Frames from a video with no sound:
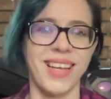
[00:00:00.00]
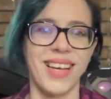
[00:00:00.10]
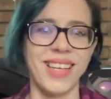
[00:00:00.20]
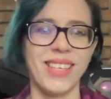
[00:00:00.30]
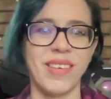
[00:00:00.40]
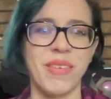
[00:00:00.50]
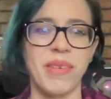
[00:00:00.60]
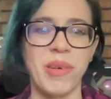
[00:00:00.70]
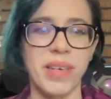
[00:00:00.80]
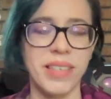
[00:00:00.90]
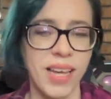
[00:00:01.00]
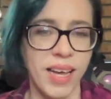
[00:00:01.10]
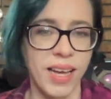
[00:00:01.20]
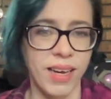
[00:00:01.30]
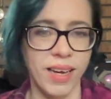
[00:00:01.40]
Hello, everyone.
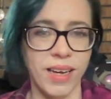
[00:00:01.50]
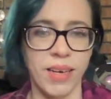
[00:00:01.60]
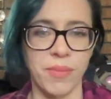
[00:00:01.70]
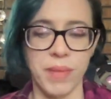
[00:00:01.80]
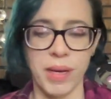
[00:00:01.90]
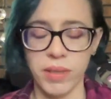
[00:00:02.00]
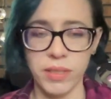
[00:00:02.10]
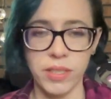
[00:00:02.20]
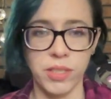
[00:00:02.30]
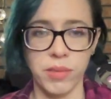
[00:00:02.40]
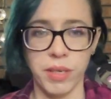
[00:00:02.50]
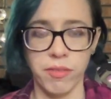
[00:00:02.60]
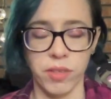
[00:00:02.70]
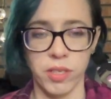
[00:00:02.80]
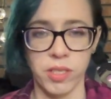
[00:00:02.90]
I wanted to do my
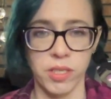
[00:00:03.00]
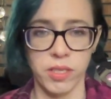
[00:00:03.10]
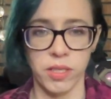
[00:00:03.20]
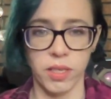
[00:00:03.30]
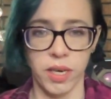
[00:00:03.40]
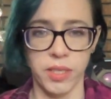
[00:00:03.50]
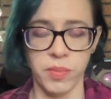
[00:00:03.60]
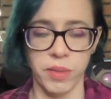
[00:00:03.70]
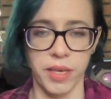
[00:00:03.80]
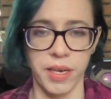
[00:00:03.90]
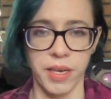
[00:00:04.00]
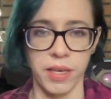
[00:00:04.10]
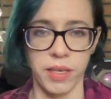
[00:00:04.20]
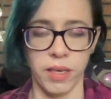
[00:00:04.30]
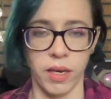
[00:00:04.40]
first
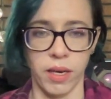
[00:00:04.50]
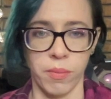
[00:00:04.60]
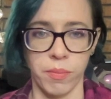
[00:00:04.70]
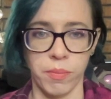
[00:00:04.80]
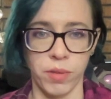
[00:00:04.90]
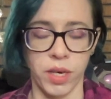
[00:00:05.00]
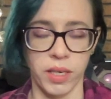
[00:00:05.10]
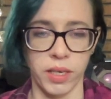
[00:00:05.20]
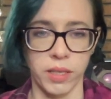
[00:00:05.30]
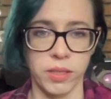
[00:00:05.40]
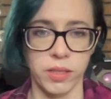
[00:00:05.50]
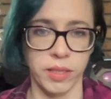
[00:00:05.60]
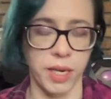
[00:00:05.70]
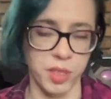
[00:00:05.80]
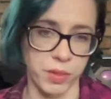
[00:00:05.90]
cosplay product
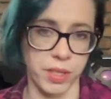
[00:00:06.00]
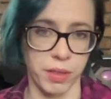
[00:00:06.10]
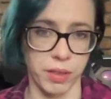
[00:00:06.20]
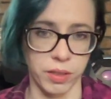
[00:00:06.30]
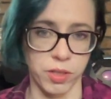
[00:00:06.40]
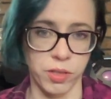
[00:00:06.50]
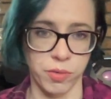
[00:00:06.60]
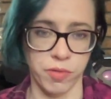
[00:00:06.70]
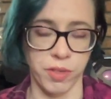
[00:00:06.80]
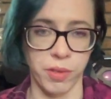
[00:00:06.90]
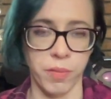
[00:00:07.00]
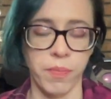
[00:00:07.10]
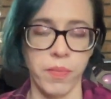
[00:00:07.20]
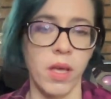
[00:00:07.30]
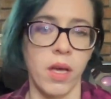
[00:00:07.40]
slash materials review
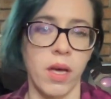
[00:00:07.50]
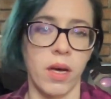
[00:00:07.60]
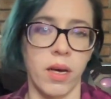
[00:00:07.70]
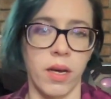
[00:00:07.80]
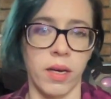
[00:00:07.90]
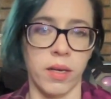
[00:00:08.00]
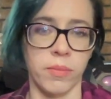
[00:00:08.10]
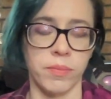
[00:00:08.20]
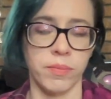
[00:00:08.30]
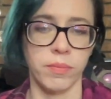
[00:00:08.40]
um,